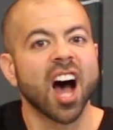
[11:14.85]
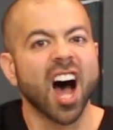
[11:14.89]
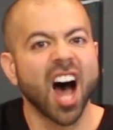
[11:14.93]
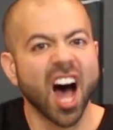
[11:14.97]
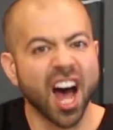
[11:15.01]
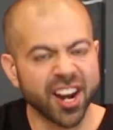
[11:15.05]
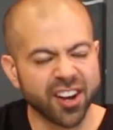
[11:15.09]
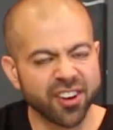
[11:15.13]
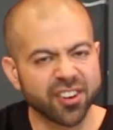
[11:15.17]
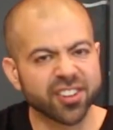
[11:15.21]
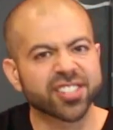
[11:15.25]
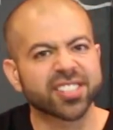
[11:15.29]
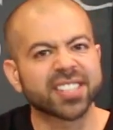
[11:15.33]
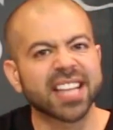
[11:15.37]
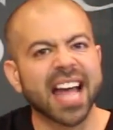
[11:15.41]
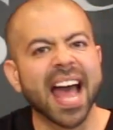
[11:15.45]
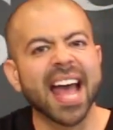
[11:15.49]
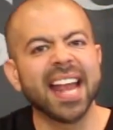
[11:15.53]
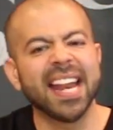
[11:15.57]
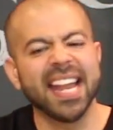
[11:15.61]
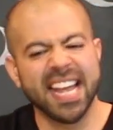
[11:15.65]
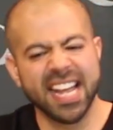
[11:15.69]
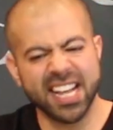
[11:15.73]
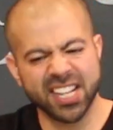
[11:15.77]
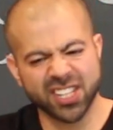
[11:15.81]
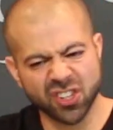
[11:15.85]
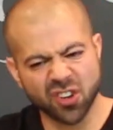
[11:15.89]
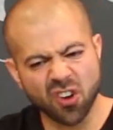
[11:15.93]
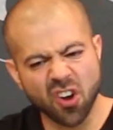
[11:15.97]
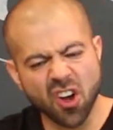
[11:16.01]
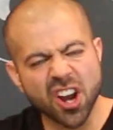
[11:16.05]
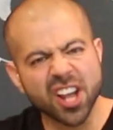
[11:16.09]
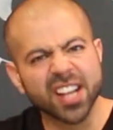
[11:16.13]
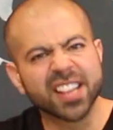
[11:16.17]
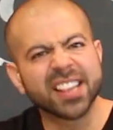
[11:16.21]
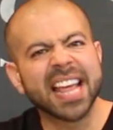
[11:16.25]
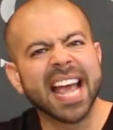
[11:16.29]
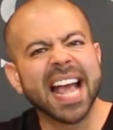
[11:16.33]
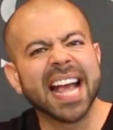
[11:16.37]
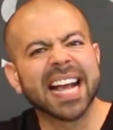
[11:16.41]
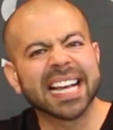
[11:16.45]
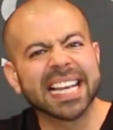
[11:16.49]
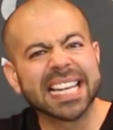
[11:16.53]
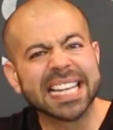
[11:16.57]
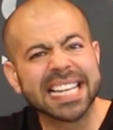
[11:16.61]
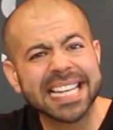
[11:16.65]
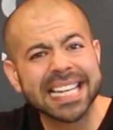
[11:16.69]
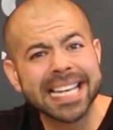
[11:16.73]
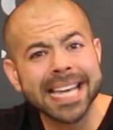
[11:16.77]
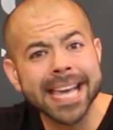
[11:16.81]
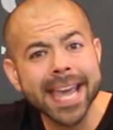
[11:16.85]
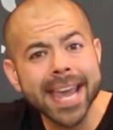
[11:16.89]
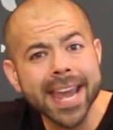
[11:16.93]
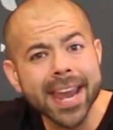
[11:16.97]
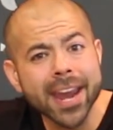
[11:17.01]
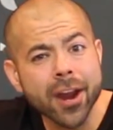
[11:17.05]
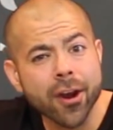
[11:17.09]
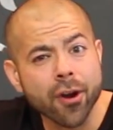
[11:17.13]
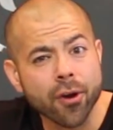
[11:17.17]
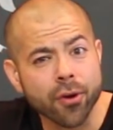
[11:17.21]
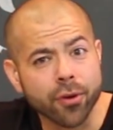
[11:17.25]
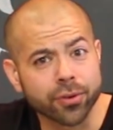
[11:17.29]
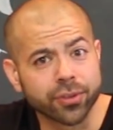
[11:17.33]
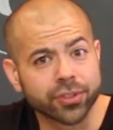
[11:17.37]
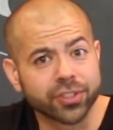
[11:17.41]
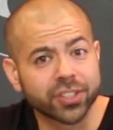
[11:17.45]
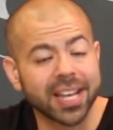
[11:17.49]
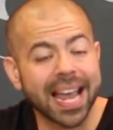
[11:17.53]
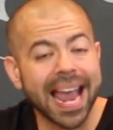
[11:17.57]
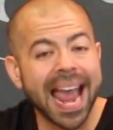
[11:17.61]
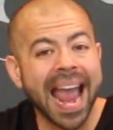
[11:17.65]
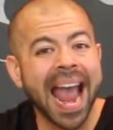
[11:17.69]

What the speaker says: Understand it's going to take years